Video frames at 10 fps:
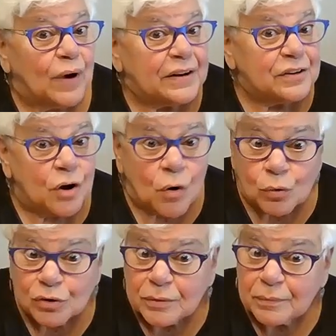when to
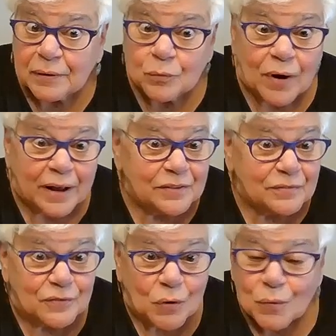hold them and
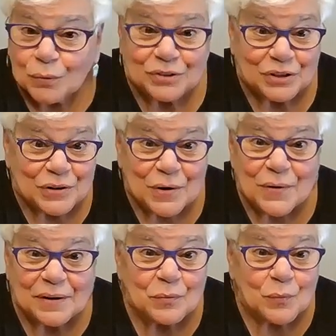when to fold, you
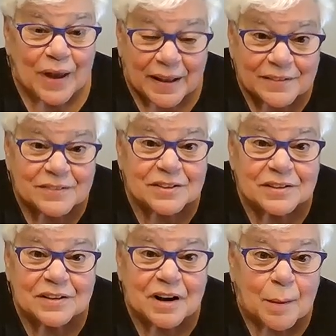know, and when
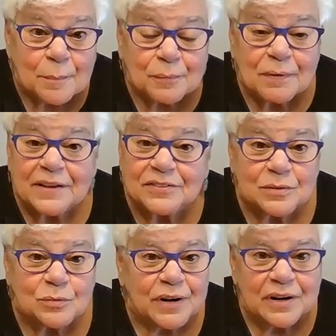to compromise
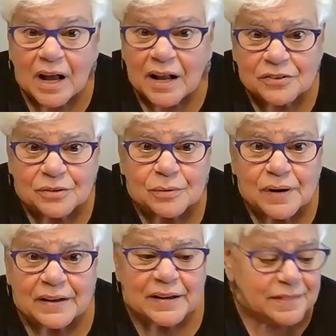and when not
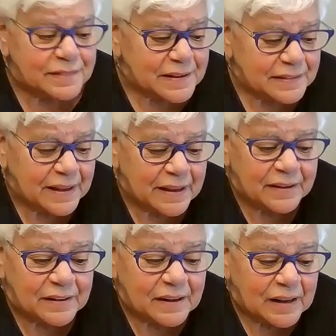to. And I think
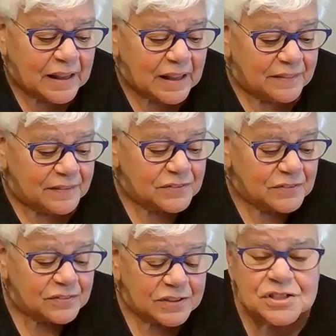that
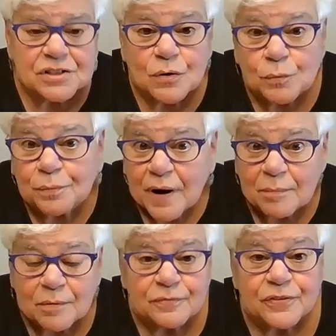this is such an old
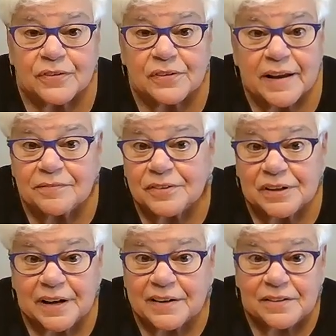problem for the left,
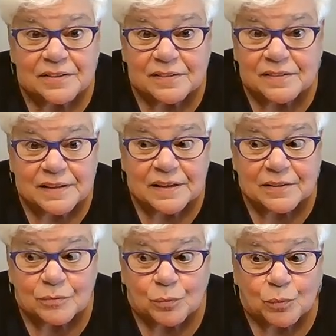and I
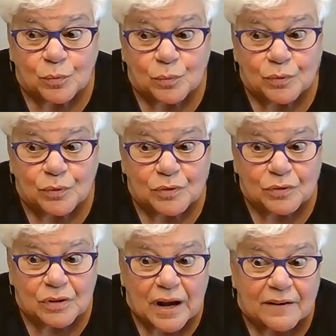think
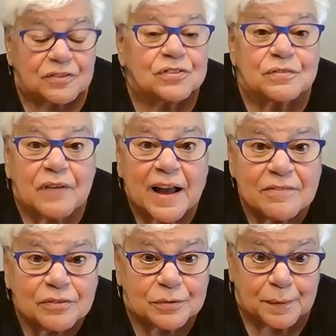our
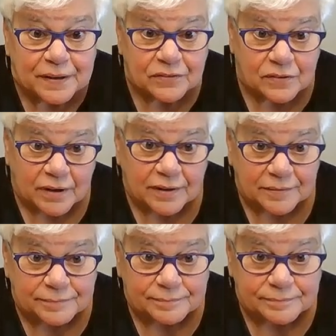survival depends on it.